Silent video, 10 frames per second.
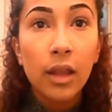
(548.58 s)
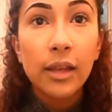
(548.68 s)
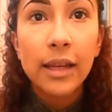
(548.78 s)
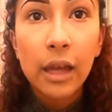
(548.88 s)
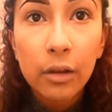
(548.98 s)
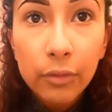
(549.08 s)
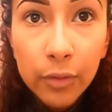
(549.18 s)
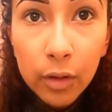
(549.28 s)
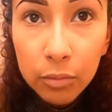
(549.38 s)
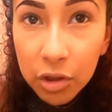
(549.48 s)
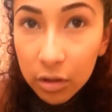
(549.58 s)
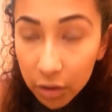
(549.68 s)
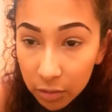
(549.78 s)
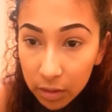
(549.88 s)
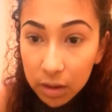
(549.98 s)
Now I'm just going to
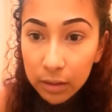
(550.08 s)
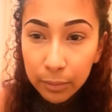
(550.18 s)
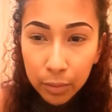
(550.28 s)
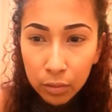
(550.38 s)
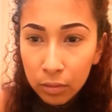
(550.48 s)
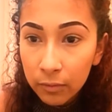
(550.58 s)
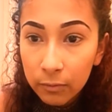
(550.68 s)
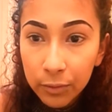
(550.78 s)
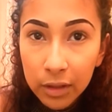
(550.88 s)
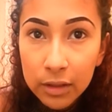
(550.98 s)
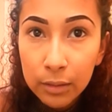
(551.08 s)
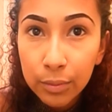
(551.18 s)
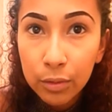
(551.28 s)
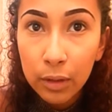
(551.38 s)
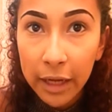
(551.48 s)
do a simple, really
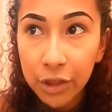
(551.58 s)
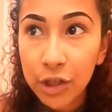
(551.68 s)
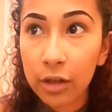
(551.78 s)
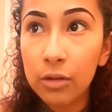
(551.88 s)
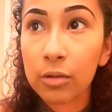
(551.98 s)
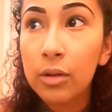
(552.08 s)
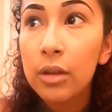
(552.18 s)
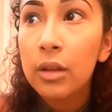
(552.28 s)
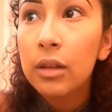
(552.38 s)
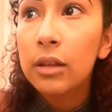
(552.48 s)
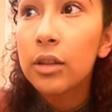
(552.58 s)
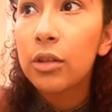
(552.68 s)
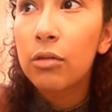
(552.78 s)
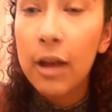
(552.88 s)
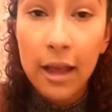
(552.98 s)
simple eyeshadow. You
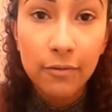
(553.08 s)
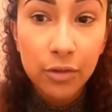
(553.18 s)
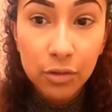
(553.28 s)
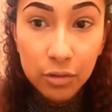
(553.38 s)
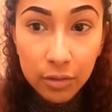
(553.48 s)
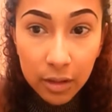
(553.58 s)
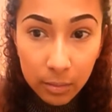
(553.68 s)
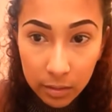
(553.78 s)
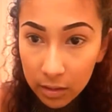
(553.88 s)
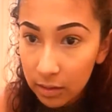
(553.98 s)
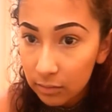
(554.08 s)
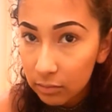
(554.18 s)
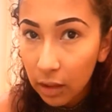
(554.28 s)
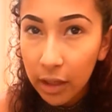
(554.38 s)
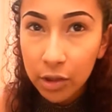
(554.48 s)
don't have to do it, but
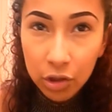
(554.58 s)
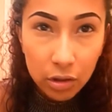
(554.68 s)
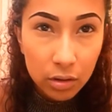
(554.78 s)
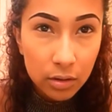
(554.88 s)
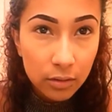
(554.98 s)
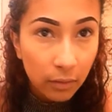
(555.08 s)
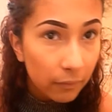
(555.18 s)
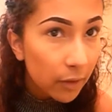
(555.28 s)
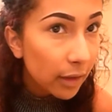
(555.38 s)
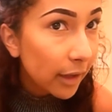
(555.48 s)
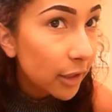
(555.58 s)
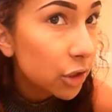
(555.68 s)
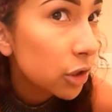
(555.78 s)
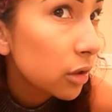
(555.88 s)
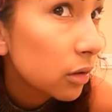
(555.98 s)
I just feel like I
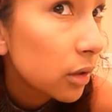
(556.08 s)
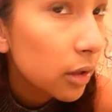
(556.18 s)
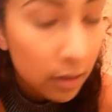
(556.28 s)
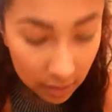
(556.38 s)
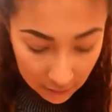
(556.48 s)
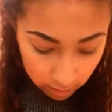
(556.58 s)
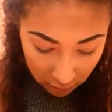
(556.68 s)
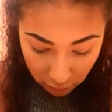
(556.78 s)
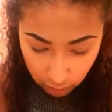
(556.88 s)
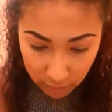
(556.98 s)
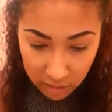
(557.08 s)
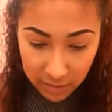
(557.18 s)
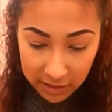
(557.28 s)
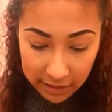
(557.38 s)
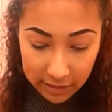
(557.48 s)
should. So I'm going to be
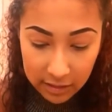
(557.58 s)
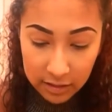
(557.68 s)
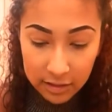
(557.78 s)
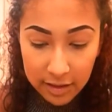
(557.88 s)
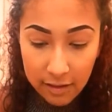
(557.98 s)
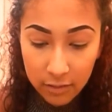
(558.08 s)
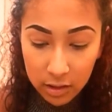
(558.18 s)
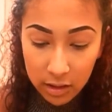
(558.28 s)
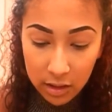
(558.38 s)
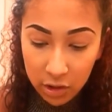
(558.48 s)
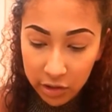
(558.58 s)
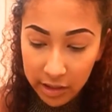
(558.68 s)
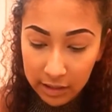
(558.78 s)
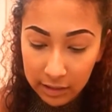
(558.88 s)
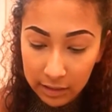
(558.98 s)
taking the Kat Von D Shade
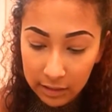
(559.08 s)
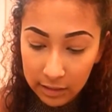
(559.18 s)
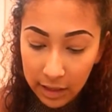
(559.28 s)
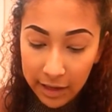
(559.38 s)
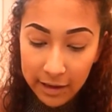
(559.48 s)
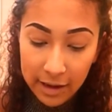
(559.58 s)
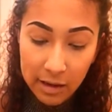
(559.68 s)
and Light Eye